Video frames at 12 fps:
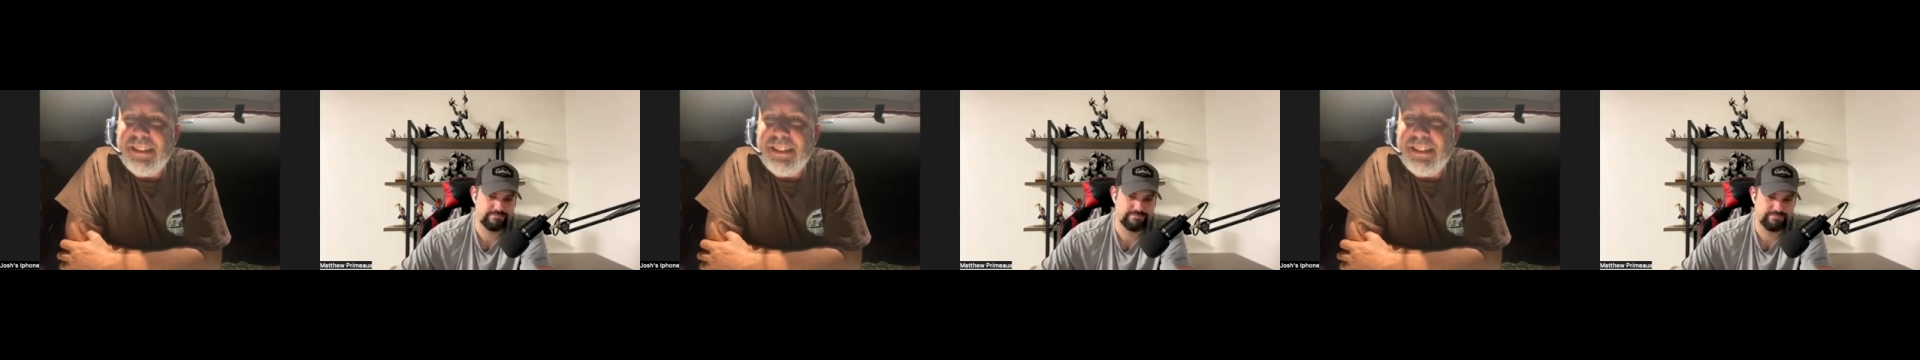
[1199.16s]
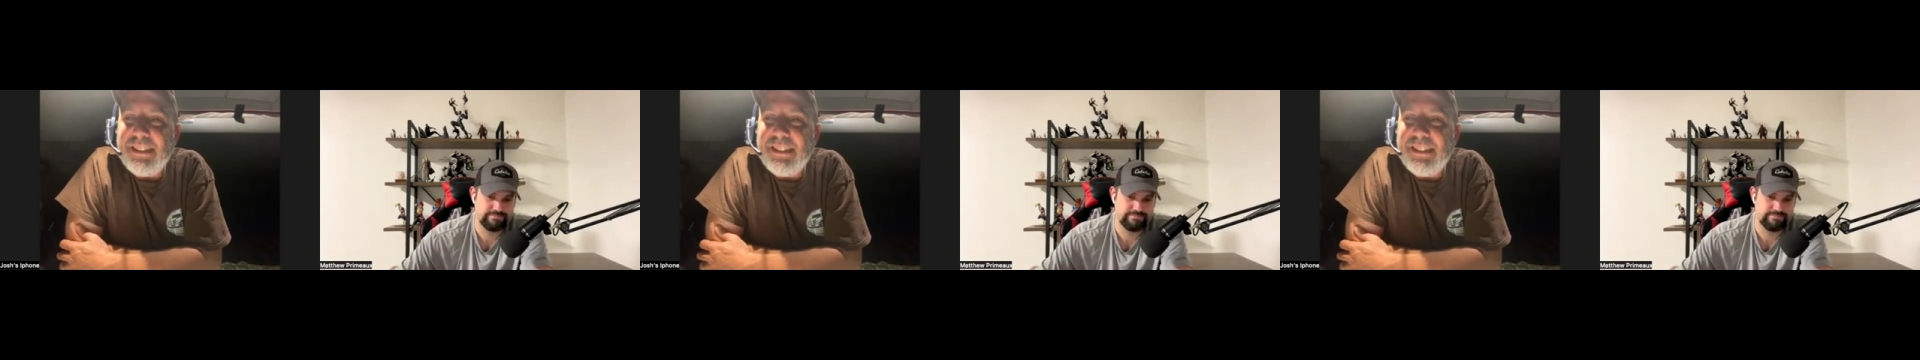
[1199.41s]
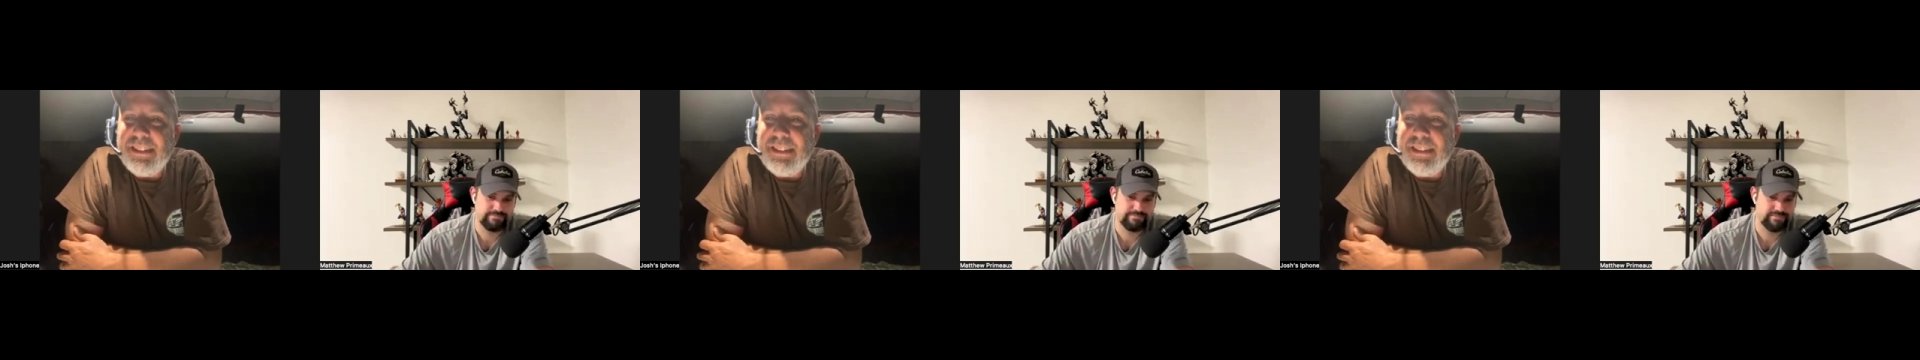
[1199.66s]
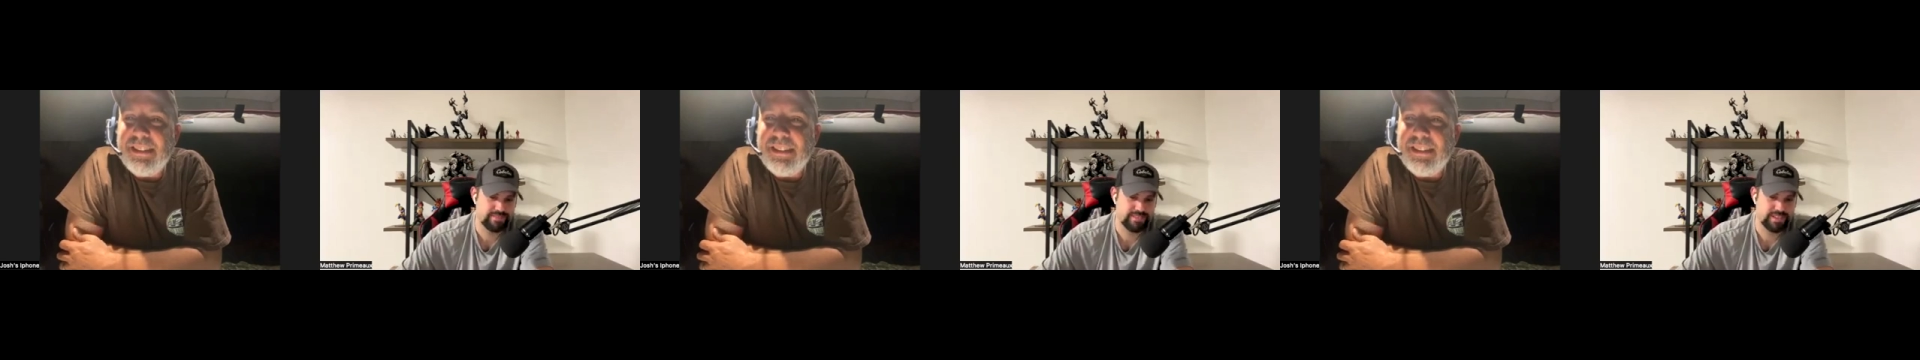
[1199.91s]

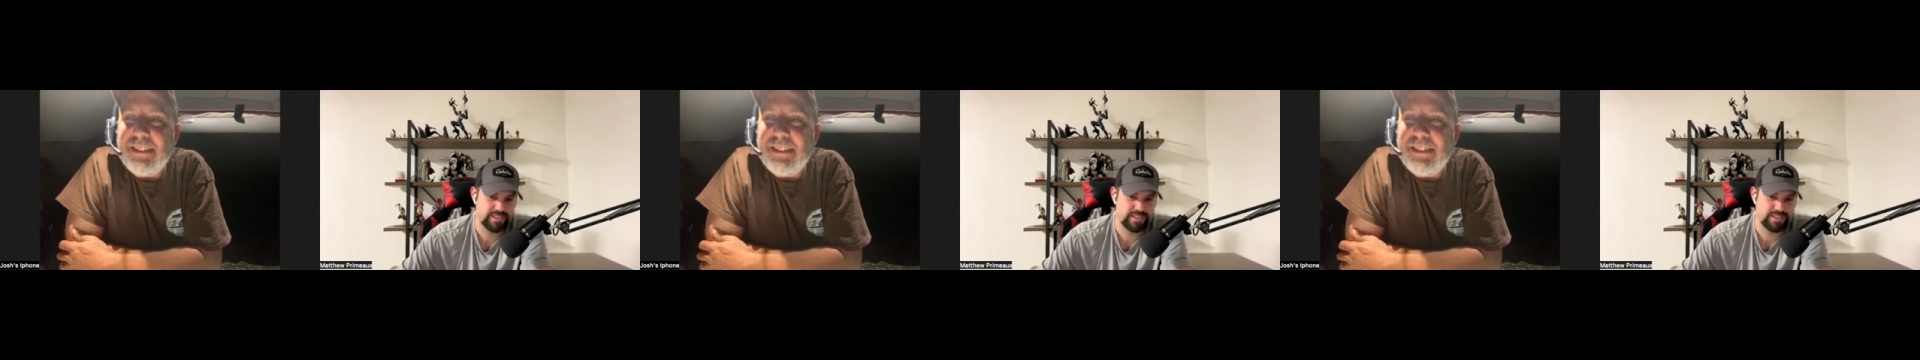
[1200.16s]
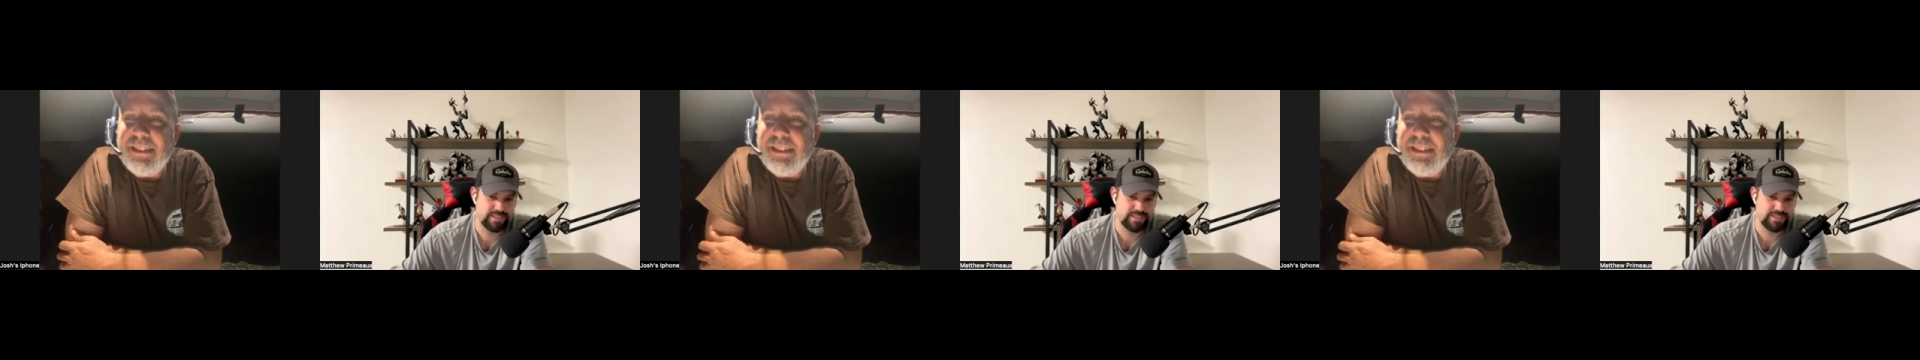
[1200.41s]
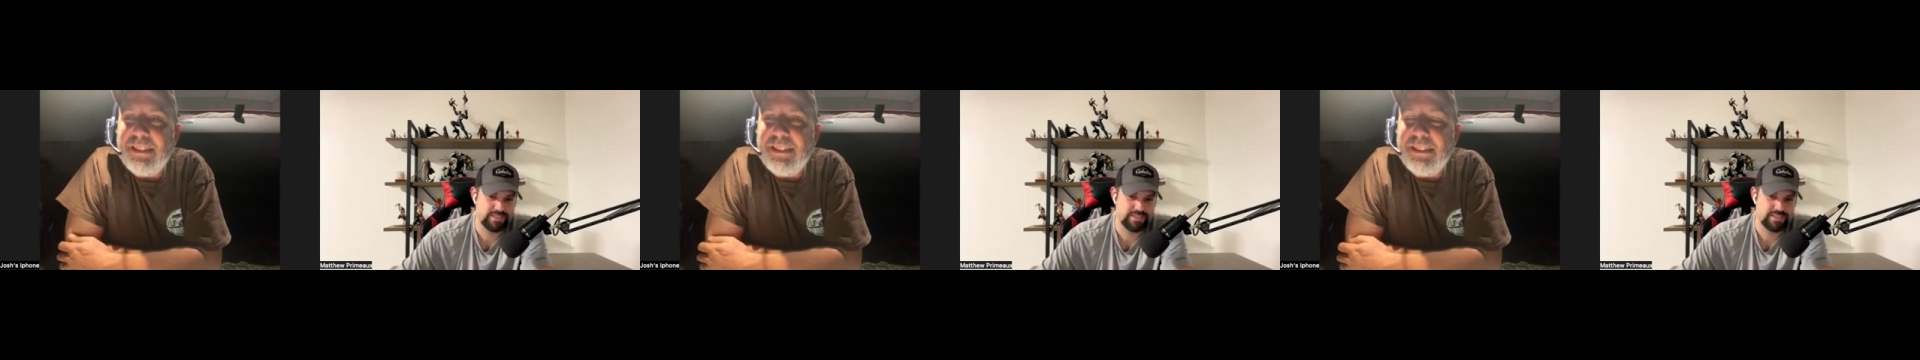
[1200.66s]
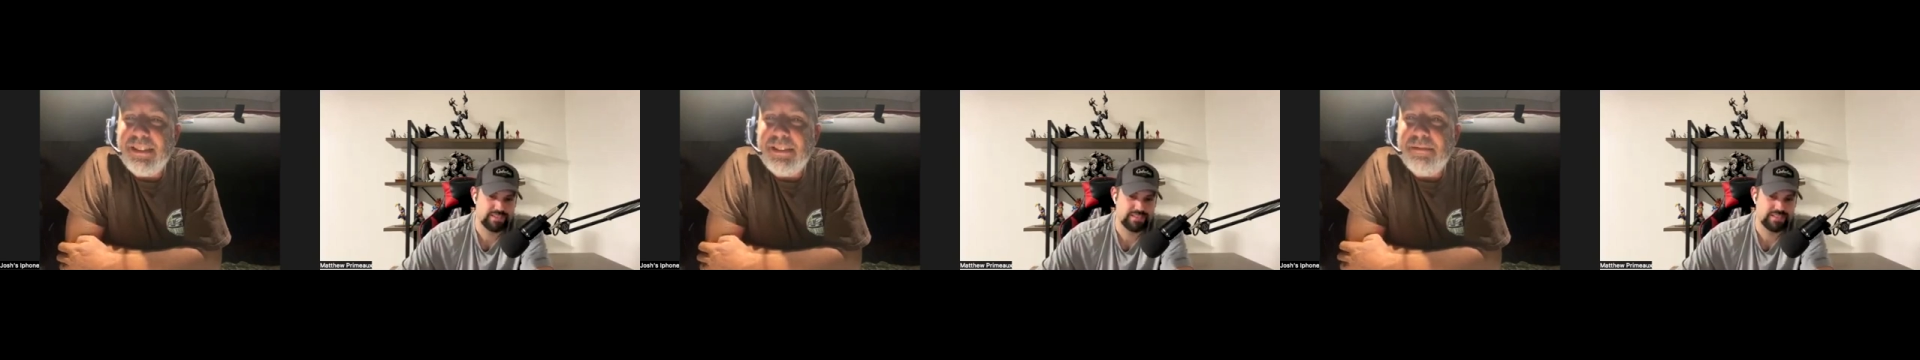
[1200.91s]

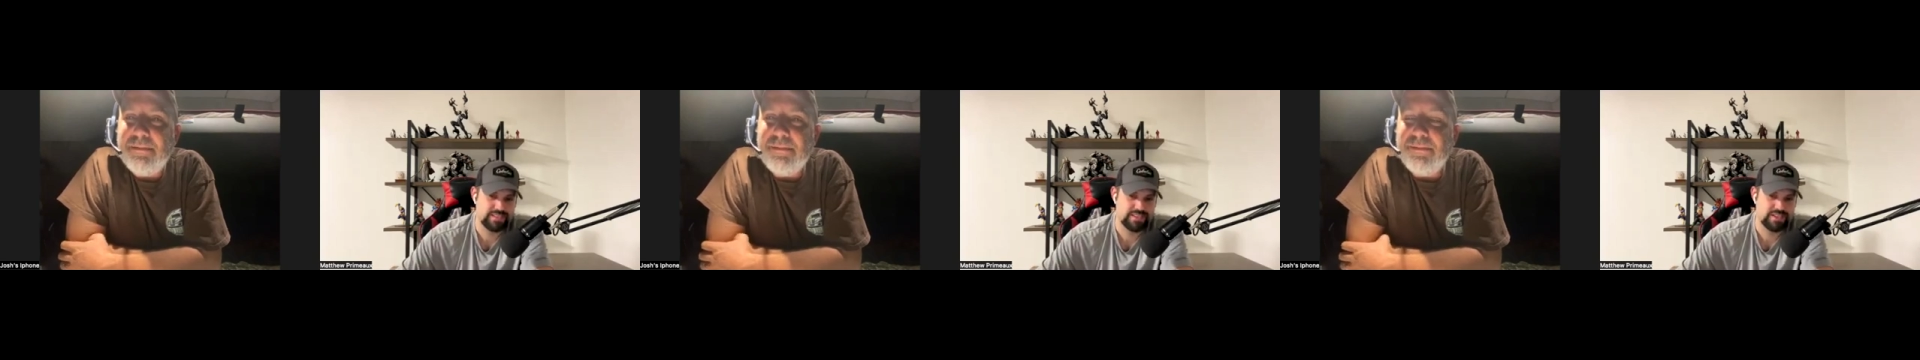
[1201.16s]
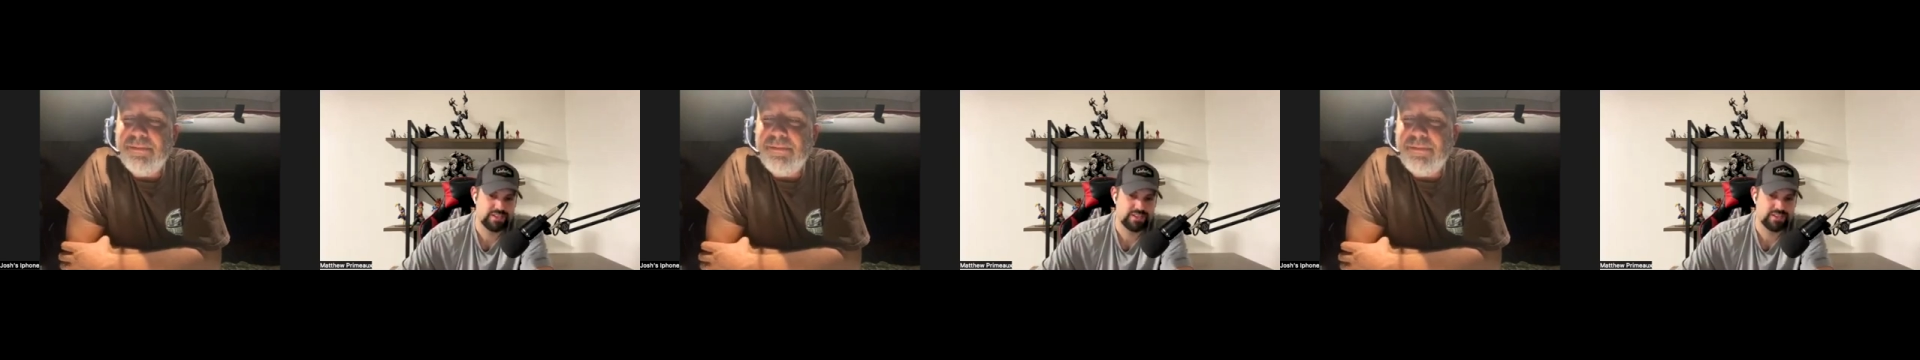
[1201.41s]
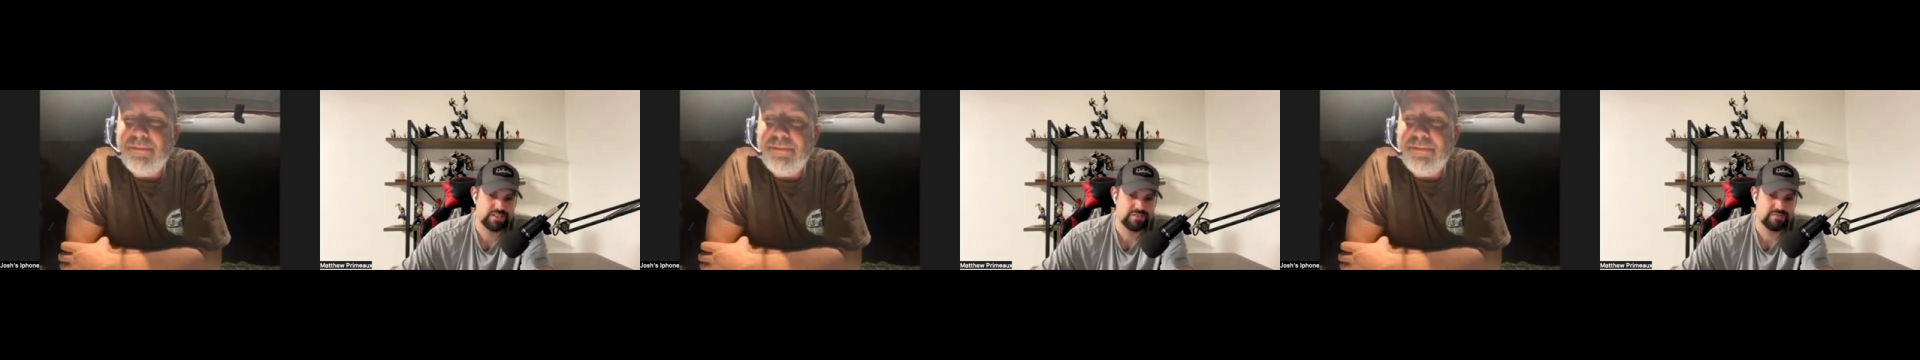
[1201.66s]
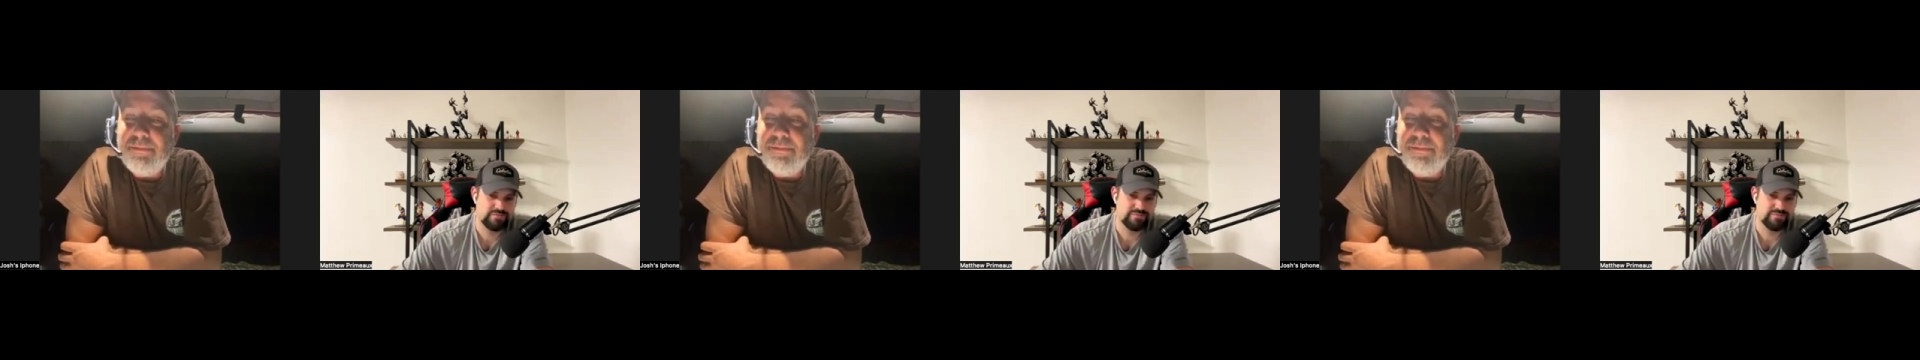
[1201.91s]
[no speech]